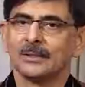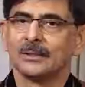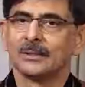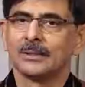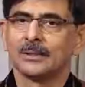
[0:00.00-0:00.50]

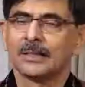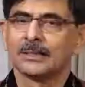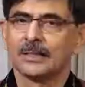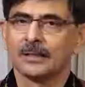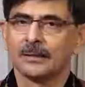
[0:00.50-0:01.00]
I
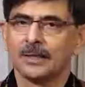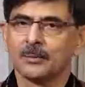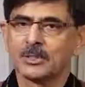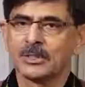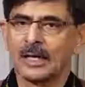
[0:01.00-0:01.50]
think I
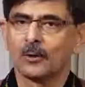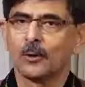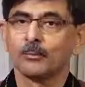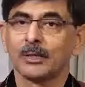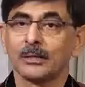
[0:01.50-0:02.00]
must thank
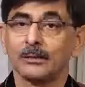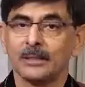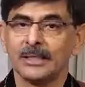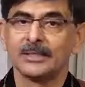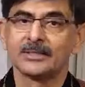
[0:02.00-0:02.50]
all my
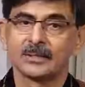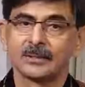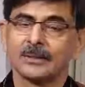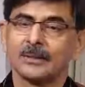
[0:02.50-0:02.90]
colleagues